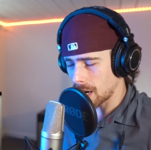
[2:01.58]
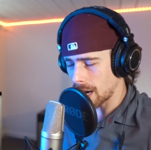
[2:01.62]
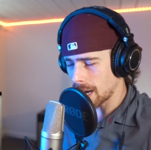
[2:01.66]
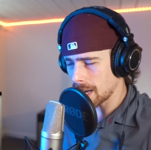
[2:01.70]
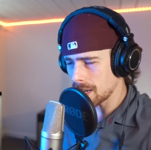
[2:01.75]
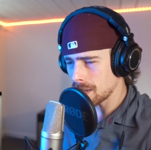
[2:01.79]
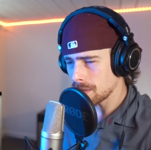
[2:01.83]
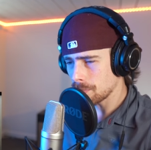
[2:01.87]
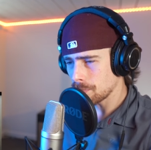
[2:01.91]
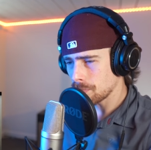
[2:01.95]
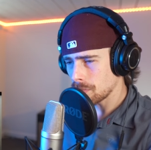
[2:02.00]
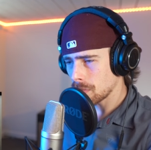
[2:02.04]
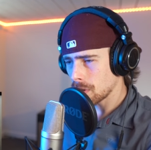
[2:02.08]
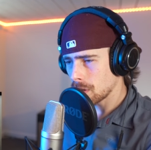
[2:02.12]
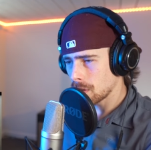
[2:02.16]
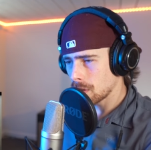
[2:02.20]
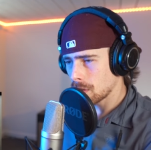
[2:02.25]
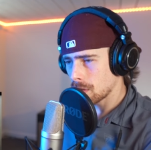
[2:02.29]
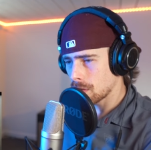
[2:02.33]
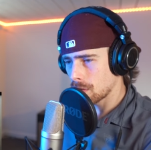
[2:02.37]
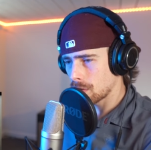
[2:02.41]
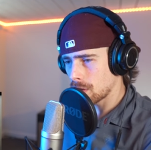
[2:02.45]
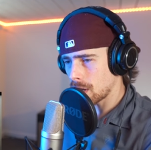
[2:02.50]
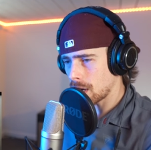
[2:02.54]
side
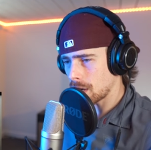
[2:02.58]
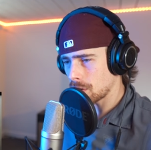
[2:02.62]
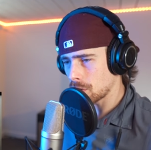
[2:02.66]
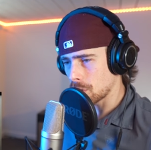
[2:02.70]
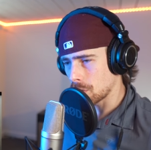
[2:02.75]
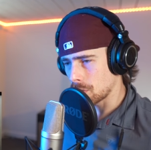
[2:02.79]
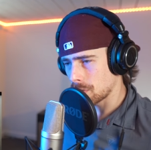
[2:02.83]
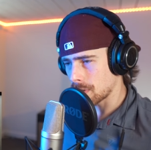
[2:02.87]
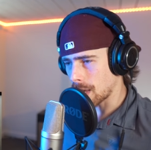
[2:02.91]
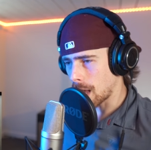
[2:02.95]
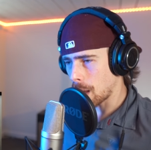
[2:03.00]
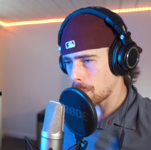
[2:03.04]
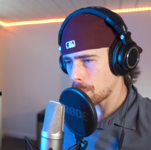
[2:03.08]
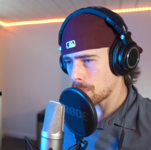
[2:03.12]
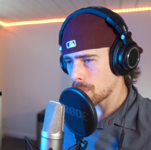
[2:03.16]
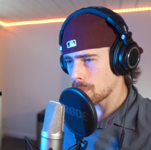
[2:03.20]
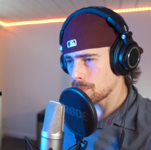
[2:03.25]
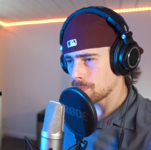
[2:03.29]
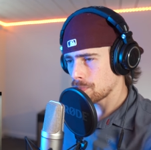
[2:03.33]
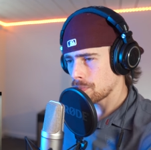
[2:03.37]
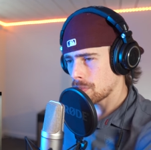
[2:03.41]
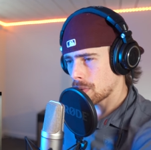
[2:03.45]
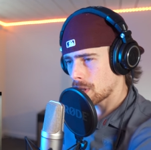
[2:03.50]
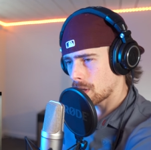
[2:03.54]
there to tap
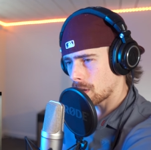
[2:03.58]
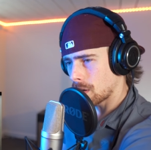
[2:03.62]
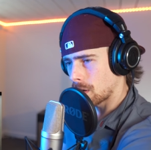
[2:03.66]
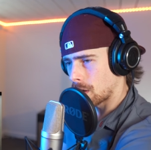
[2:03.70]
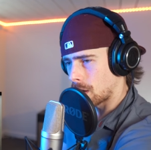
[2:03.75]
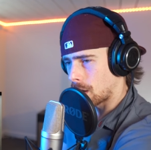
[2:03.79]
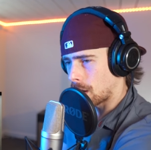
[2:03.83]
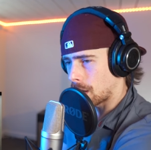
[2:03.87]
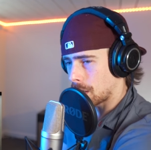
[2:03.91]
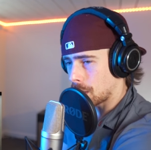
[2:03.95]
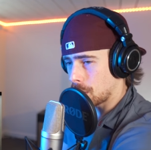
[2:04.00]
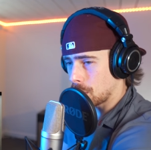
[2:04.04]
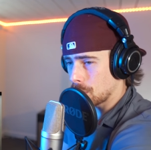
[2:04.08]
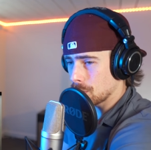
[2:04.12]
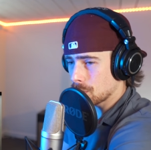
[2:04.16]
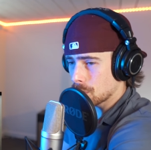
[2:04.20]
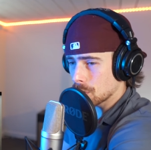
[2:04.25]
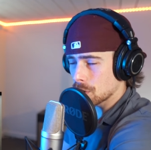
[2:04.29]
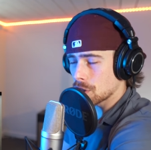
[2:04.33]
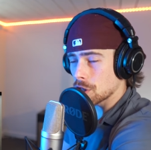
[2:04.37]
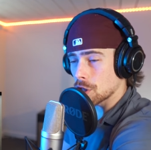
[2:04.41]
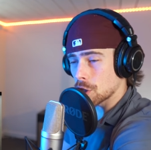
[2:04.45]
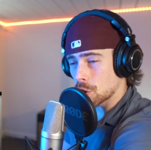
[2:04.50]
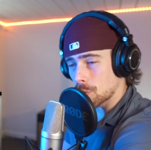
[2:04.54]
uh, he
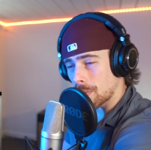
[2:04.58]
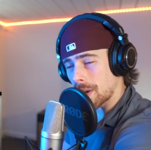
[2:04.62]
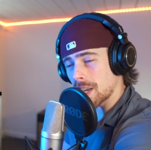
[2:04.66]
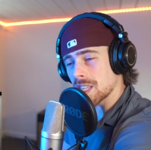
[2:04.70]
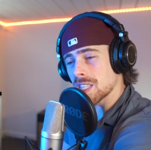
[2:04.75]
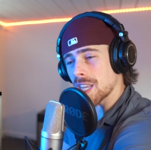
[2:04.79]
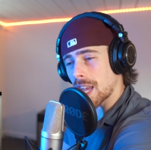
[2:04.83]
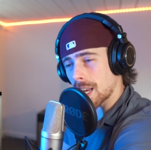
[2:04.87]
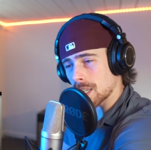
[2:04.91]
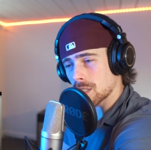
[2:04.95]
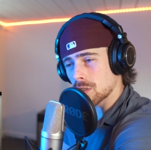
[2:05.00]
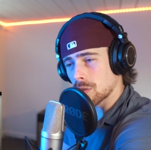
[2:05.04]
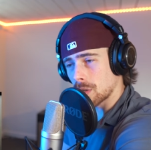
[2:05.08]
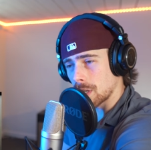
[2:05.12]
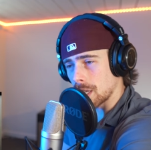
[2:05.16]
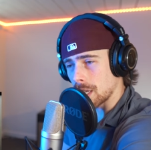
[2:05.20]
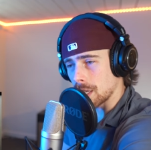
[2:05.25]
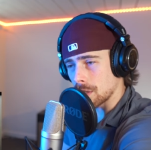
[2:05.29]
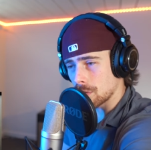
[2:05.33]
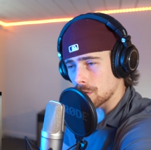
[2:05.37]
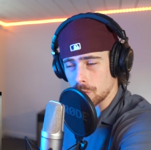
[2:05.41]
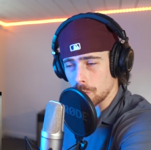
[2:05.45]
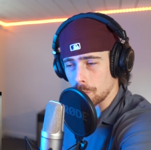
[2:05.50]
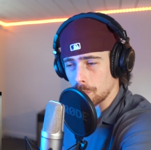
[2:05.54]
uses the strings
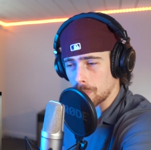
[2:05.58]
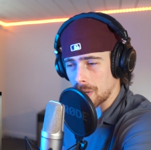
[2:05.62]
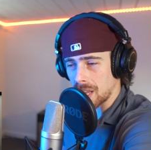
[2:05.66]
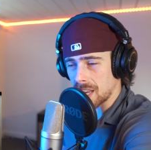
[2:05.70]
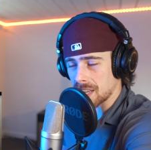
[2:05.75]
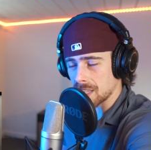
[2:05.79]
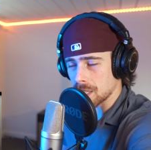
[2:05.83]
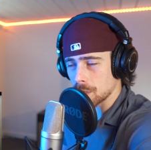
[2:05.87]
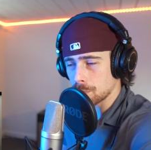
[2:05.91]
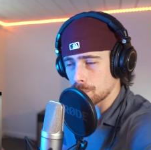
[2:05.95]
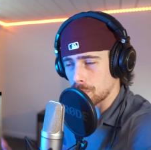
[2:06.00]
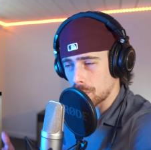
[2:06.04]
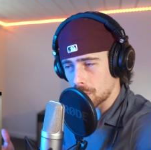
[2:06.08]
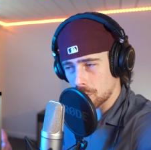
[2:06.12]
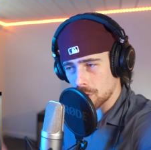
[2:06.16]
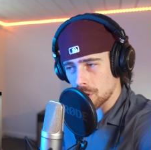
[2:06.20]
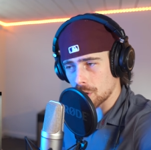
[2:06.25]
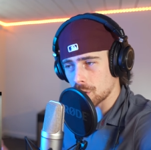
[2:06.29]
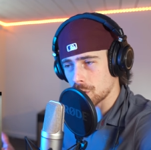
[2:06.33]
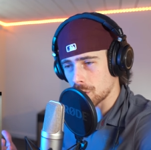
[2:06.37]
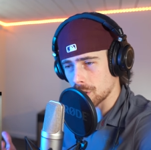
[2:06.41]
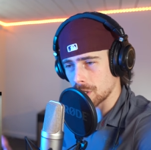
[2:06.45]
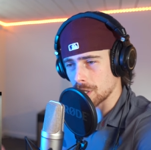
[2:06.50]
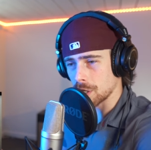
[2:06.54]
actually to play this
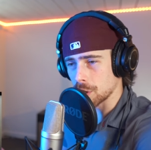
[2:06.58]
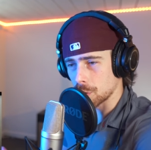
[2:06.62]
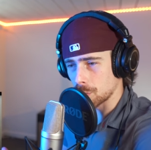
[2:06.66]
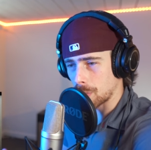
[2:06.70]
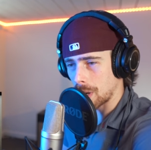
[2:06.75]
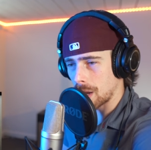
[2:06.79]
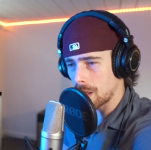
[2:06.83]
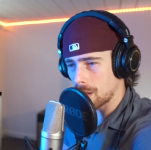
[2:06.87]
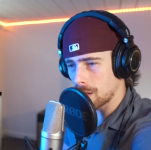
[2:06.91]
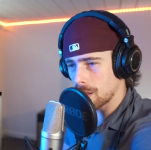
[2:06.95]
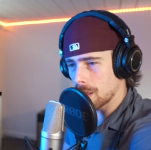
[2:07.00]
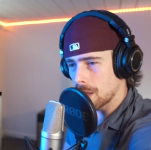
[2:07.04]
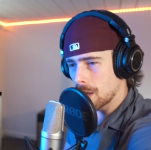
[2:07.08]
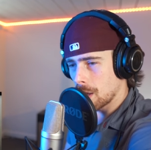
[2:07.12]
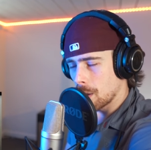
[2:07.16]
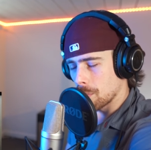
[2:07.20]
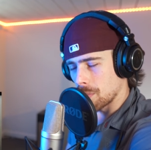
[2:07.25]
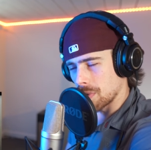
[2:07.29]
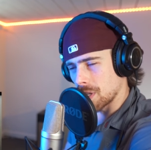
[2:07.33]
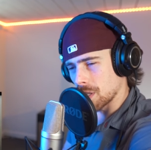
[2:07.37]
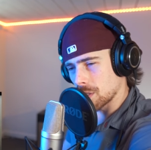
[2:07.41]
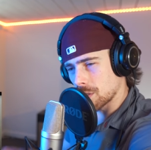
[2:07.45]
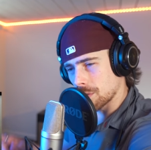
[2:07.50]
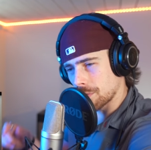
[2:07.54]
percussion as well,
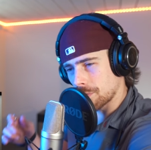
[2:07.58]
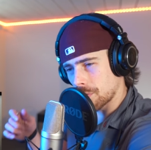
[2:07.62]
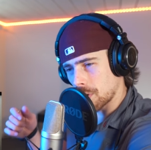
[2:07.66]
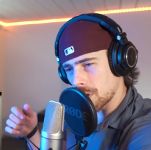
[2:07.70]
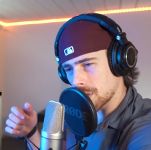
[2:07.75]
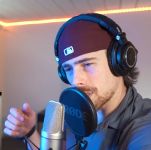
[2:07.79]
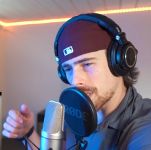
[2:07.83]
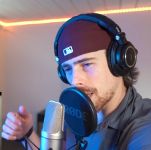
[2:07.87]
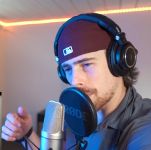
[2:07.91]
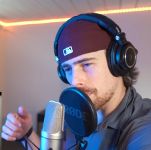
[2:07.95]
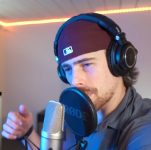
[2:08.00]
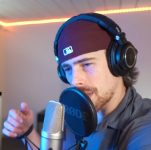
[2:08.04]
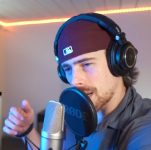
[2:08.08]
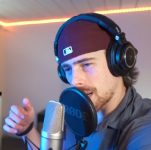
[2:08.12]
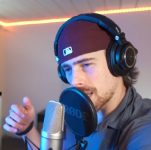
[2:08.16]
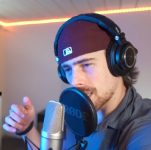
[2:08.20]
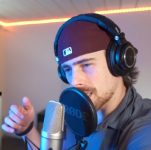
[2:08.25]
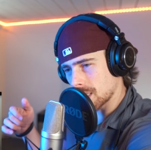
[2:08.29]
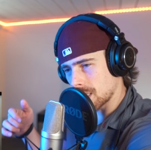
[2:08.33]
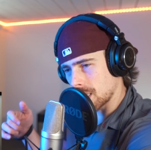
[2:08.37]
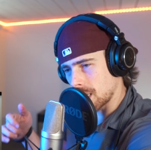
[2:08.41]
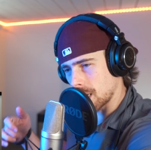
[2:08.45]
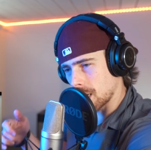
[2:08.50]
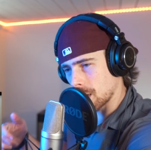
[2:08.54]
but it's the first time that I
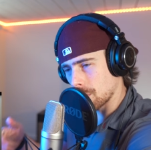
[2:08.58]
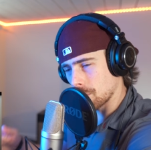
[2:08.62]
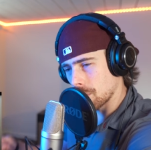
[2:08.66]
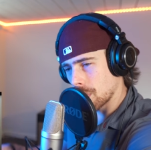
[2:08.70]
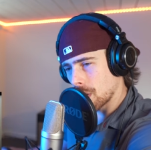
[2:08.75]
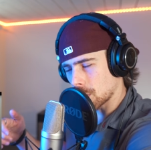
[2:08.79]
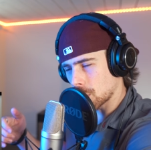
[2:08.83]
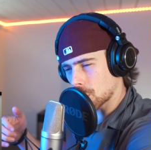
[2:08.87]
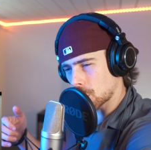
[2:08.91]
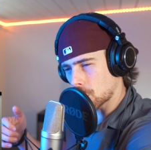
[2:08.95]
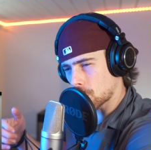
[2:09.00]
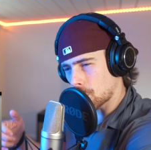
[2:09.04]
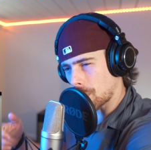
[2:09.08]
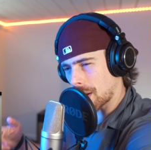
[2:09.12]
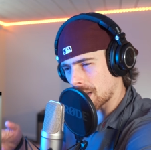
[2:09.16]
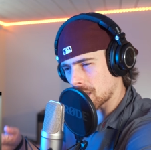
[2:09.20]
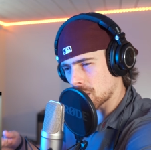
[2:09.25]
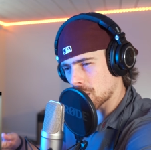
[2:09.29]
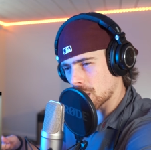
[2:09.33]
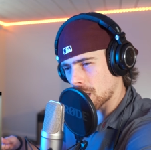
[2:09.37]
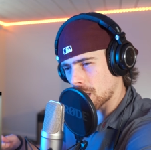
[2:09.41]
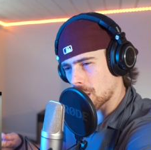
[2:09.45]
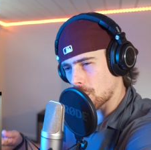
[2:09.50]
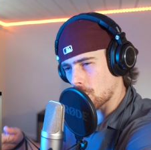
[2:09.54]
see him
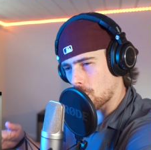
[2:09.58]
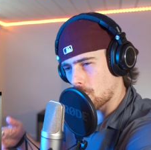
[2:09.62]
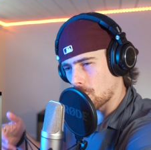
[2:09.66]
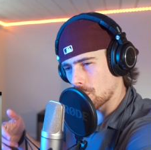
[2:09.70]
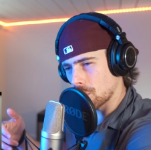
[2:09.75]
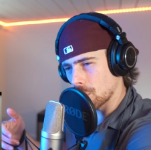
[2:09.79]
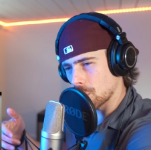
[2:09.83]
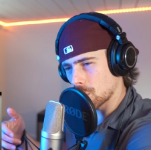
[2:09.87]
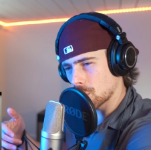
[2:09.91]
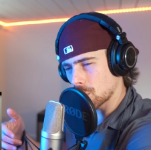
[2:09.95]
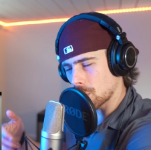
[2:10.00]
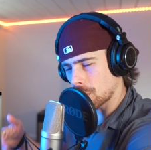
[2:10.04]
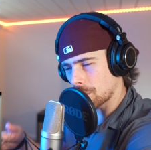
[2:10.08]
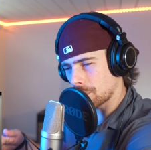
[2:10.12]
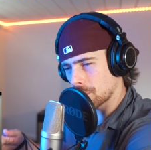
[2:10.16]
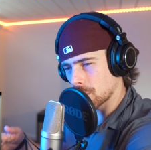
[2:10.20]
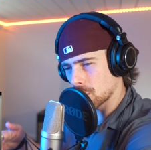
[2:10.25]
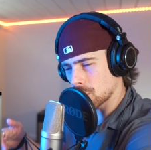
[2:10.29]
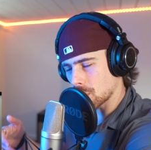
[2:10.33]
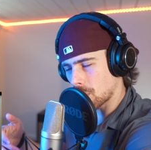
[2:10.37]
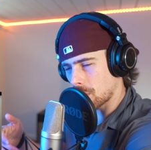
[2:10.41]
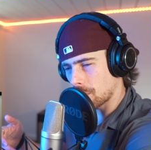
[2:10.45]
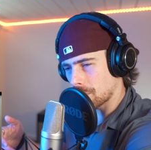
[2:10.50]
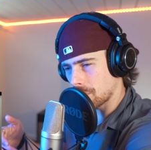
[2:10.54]
scratching on the
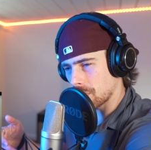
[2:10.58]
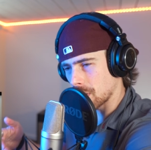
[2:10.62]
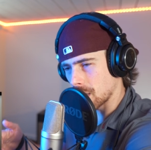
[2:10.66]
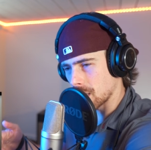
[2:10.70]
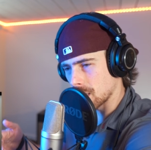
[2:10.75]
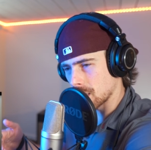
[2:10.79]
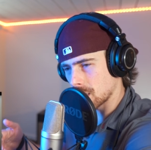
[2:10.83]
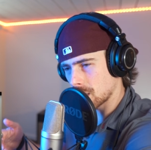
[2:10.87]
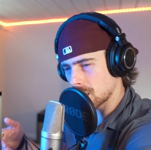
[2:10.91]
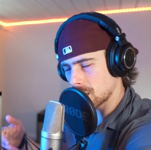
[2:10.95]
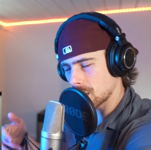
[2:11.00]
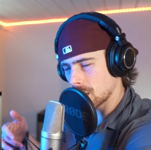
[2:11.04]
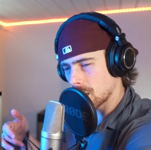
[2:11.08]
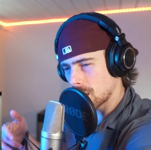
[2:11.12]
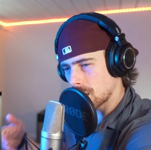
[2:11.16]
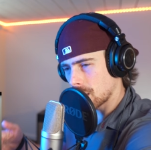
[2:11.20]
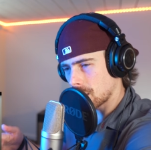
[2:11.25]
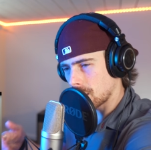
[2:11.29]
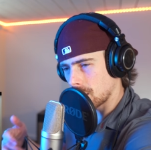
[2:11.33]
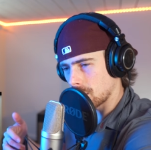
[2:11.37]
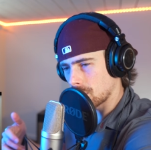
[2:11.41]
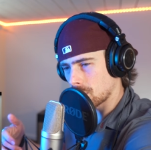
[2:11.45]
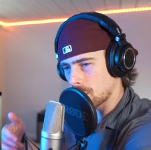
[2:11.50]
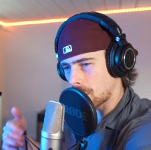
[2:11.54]
surface of his
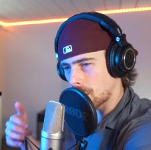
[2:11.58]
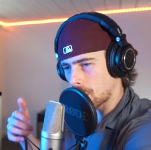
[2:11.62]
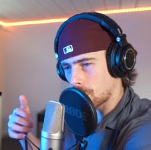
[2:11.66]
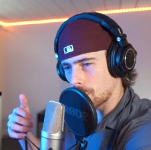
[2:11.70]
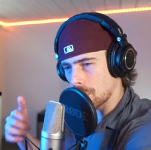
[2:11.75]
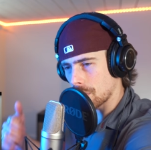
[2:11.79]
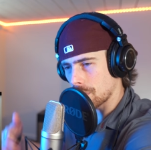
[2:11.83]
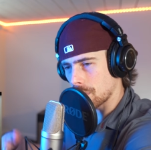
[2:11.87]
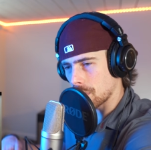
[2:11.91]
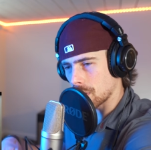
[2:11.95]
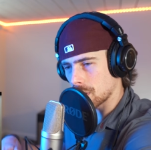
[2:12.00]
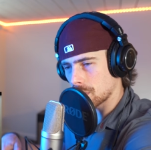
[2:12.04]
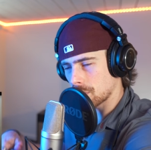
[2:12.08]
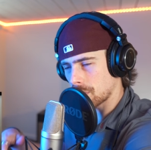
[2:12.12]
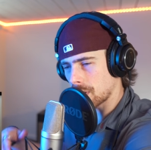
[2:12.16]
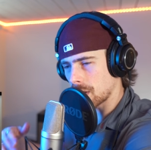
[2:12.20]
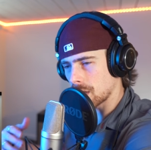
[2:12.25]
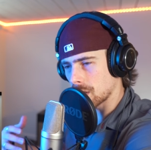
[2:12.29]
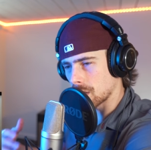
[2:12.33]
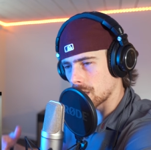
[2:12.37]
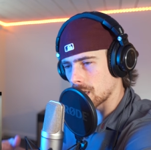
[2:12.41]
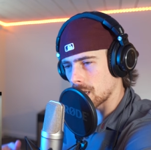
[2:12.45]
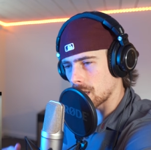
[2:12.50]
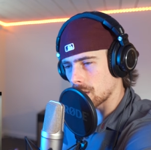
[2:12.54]
guitar with his
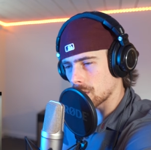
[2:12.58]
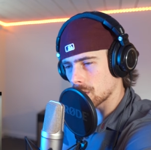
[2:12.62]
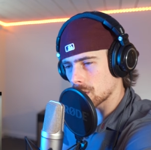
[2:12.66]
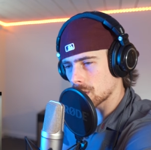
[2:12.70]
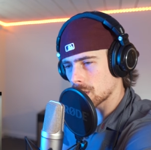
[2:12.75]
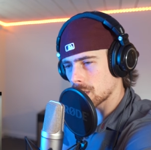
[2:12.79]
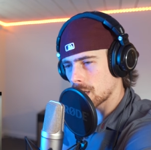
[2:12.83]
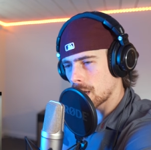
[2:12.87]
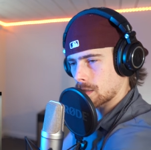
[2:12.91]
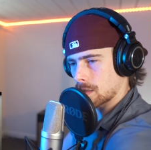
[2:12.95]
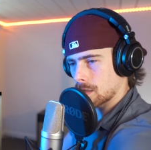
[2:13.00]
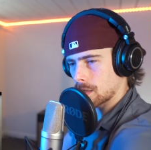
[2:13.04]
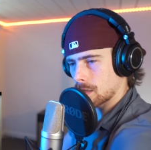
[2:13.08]
fingernails.